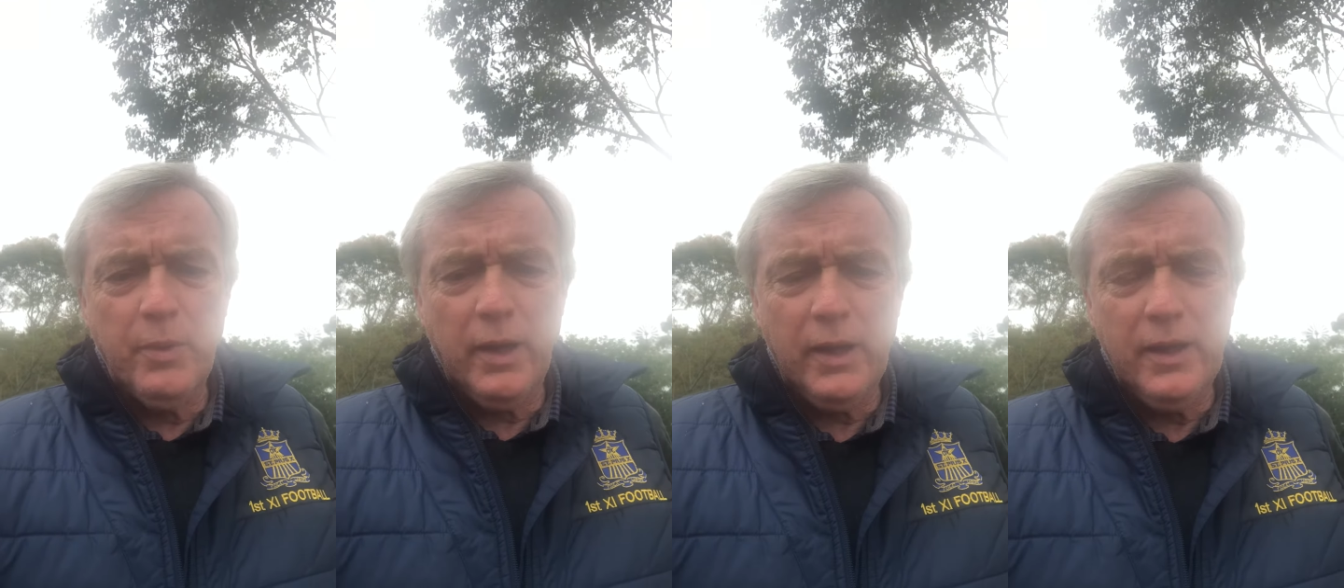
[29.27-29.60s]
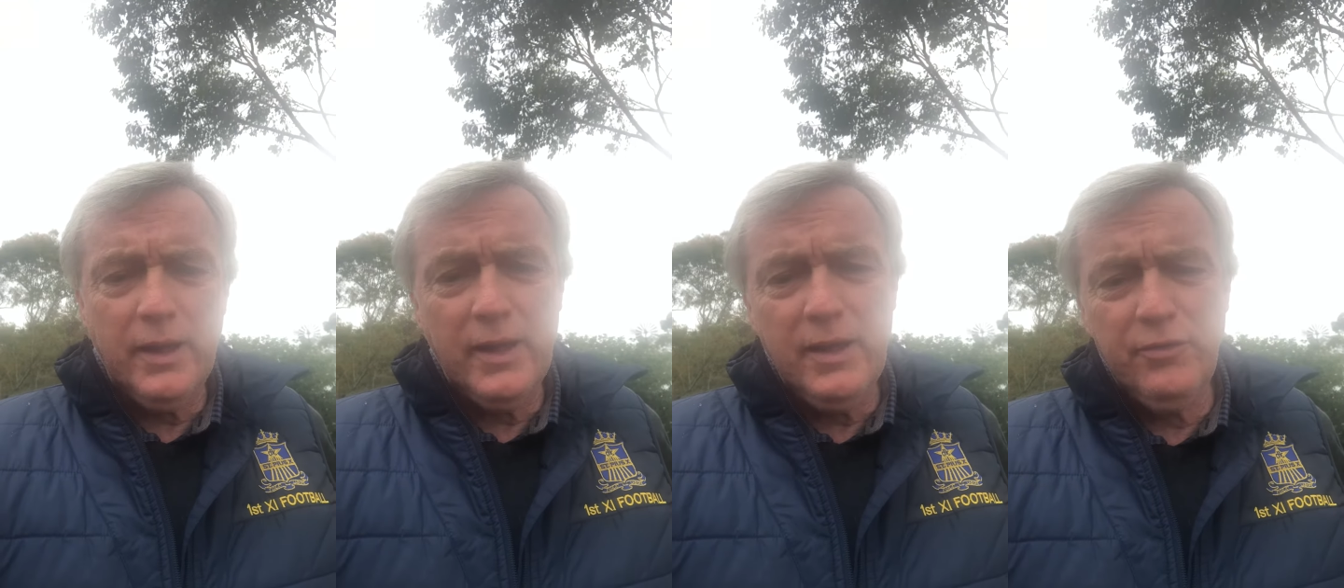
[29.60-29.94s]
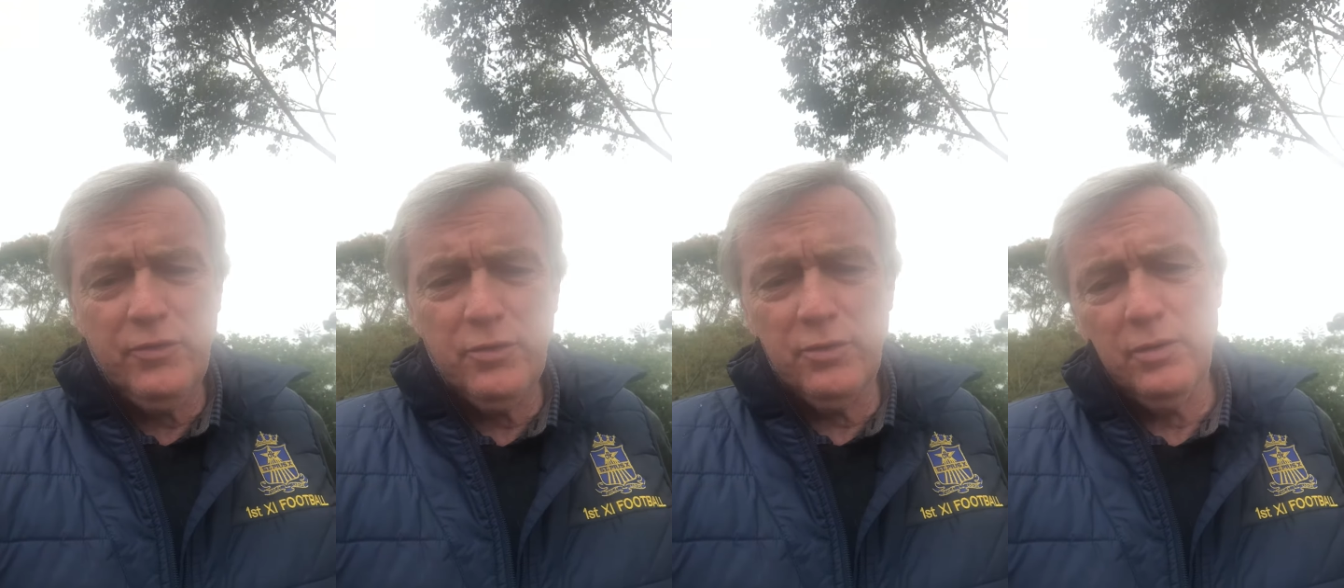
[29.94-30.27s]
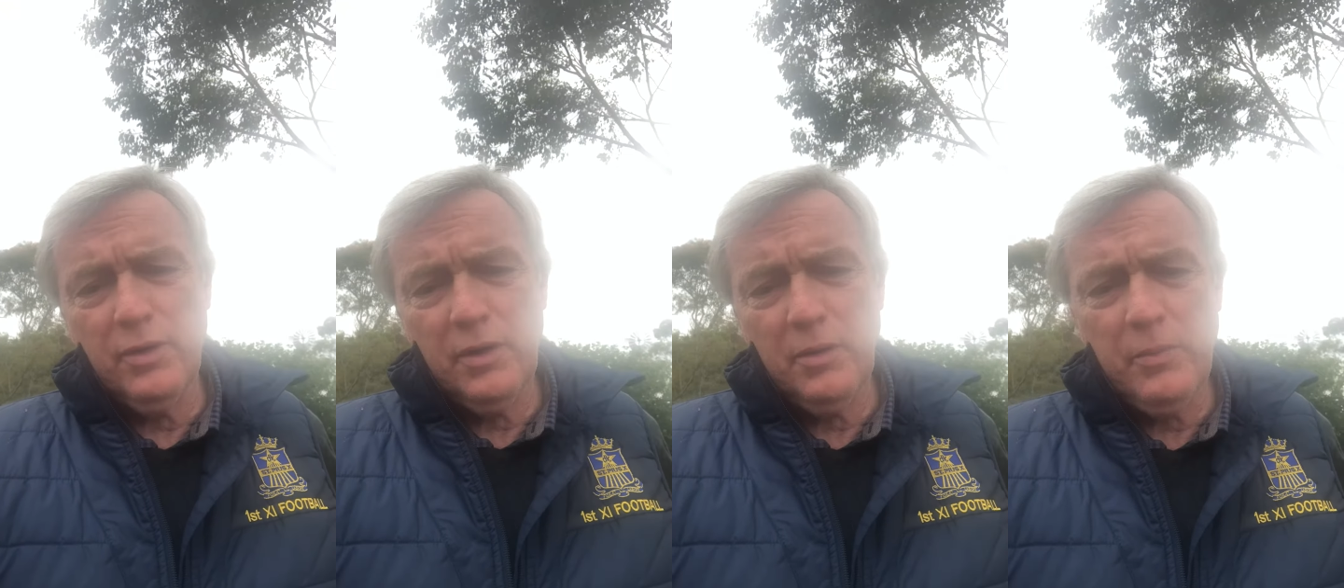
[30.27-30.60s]
But uh, if you
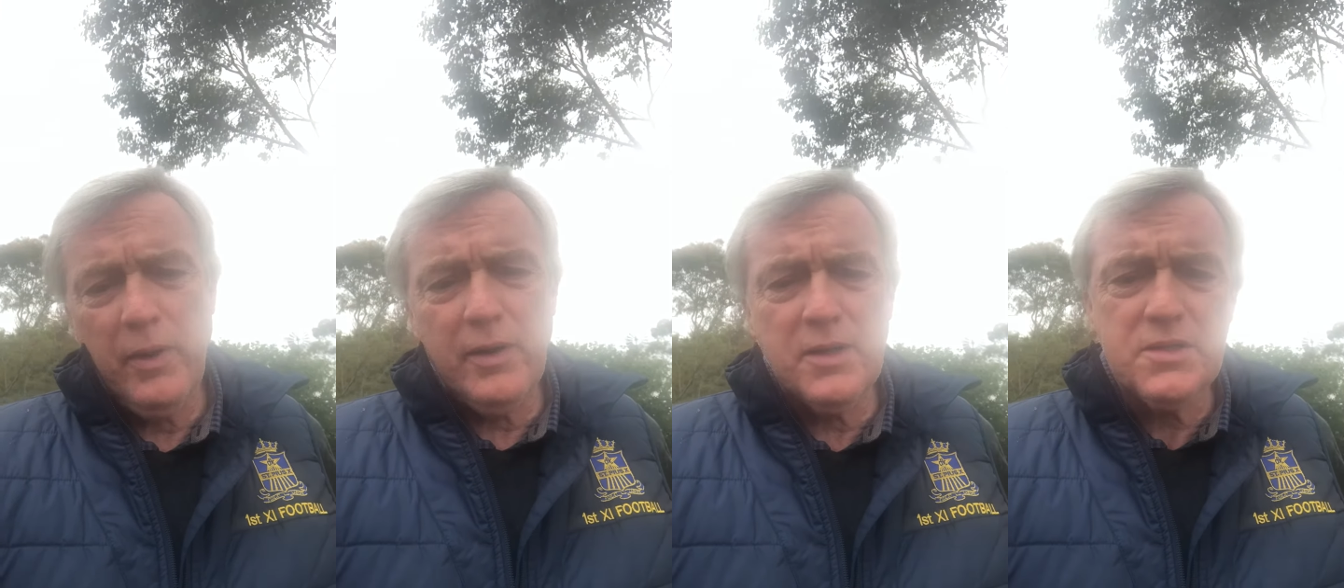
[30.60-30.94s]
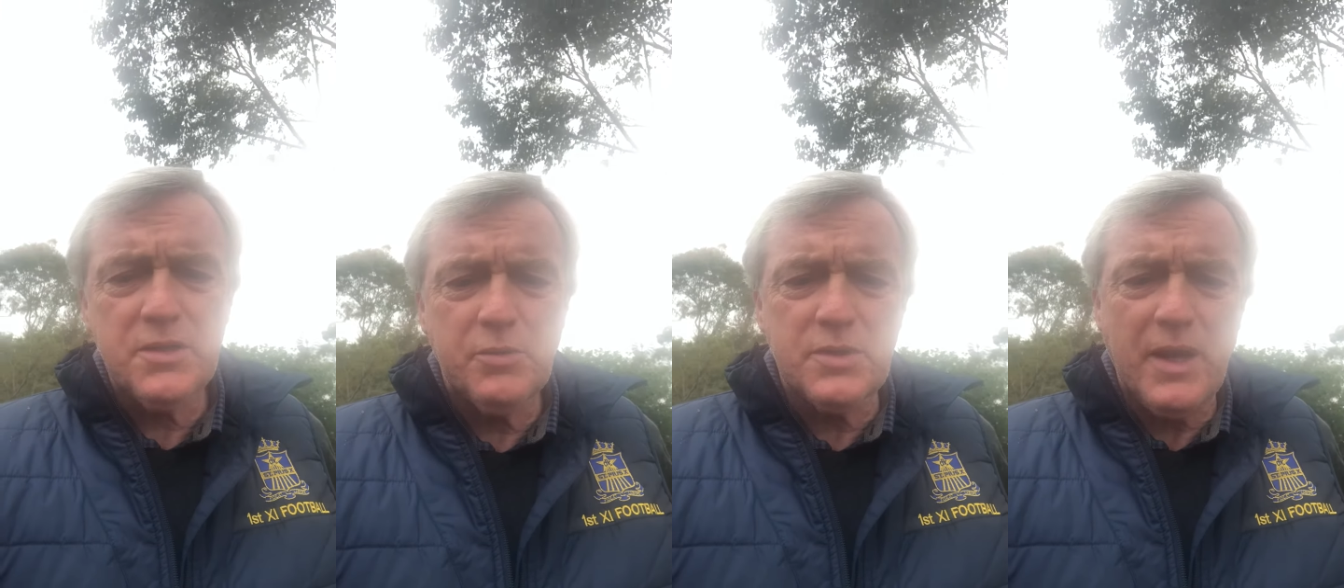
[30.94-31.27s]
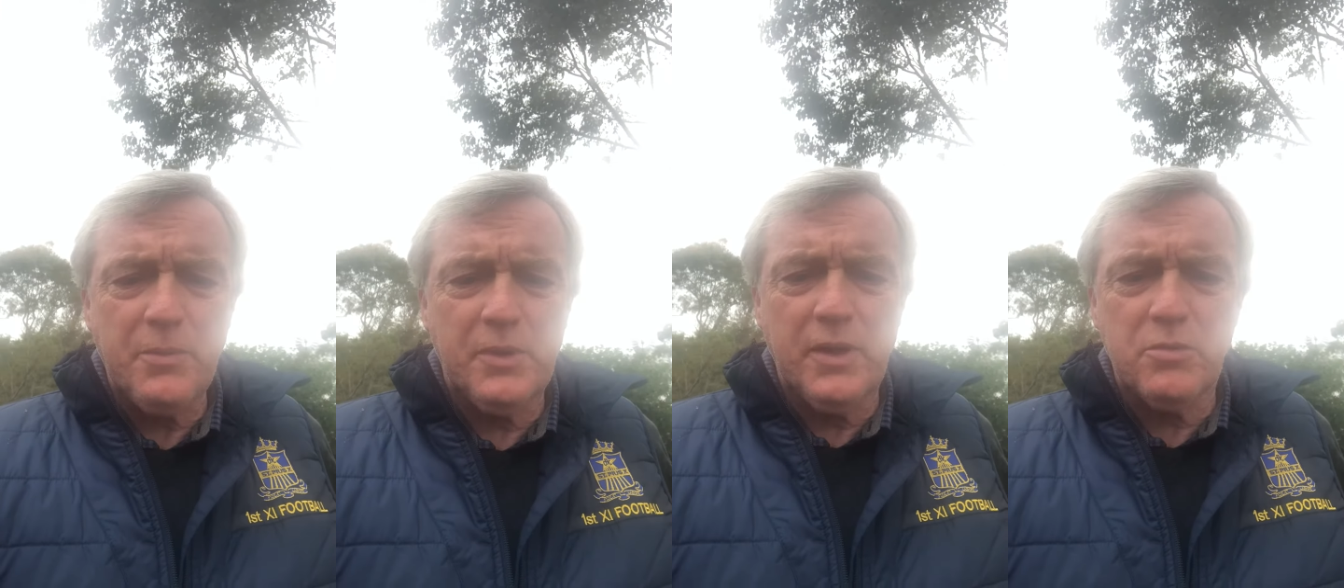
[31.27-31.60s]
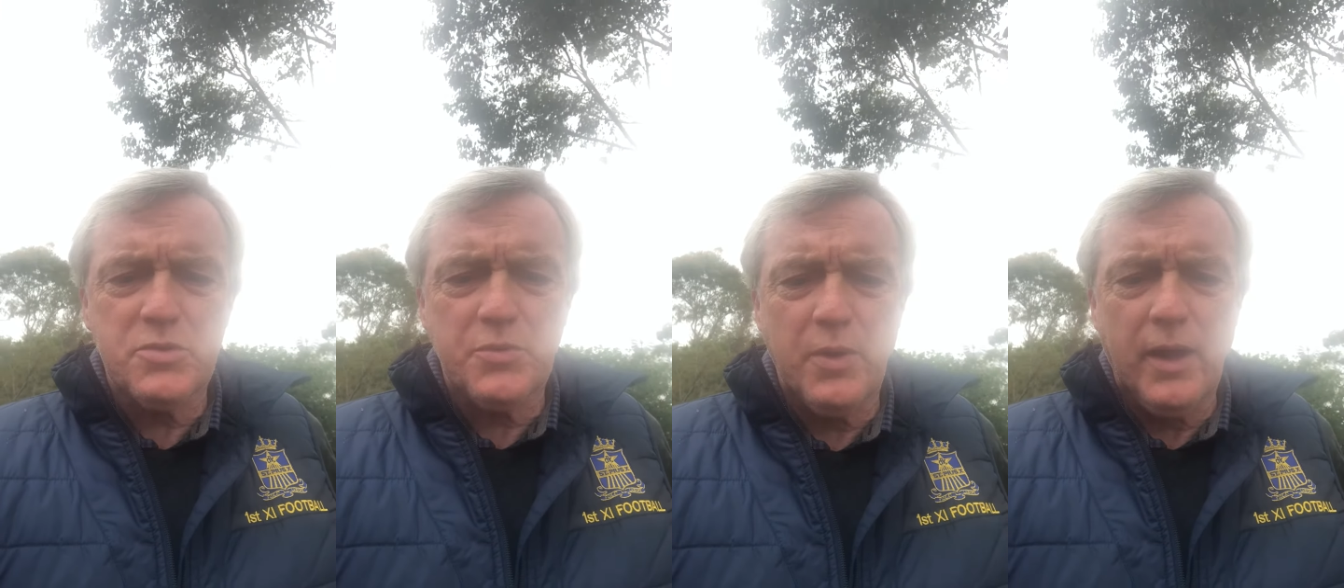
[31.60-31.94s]
compare it to what's happened
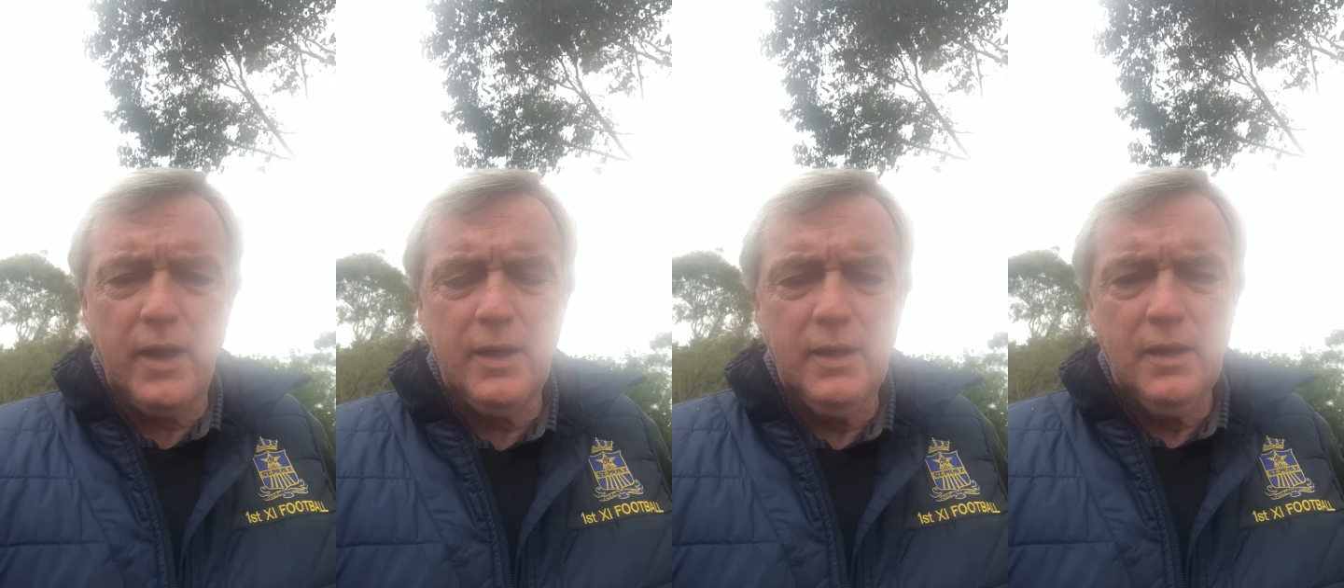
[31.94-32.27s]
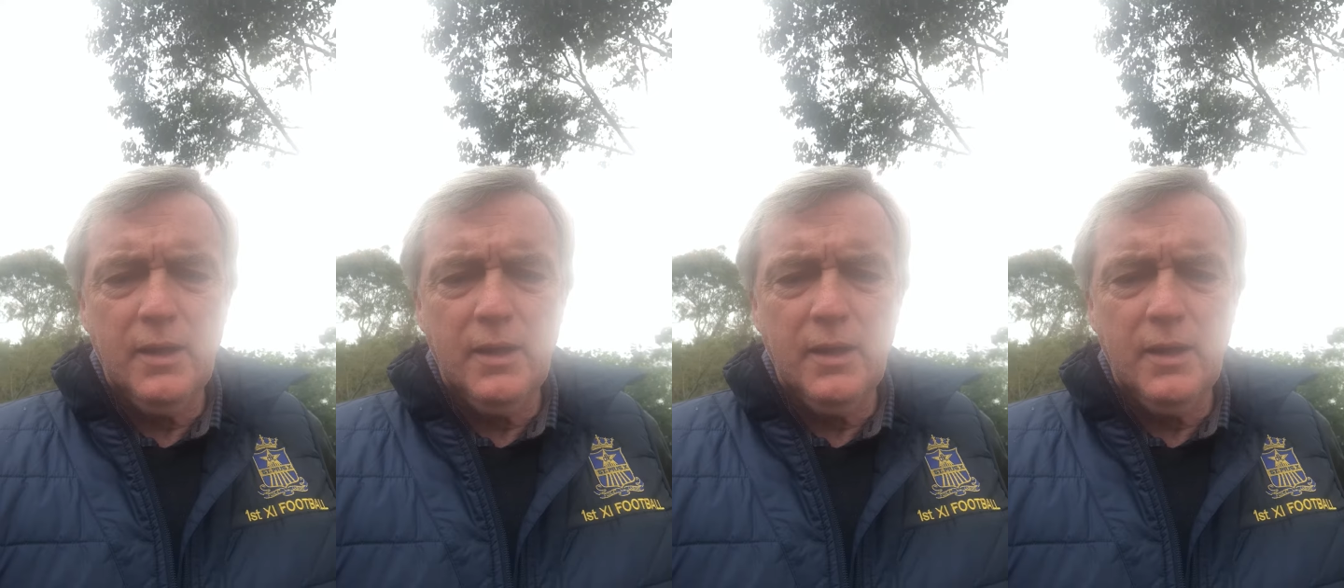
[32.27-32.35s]
elsewhere,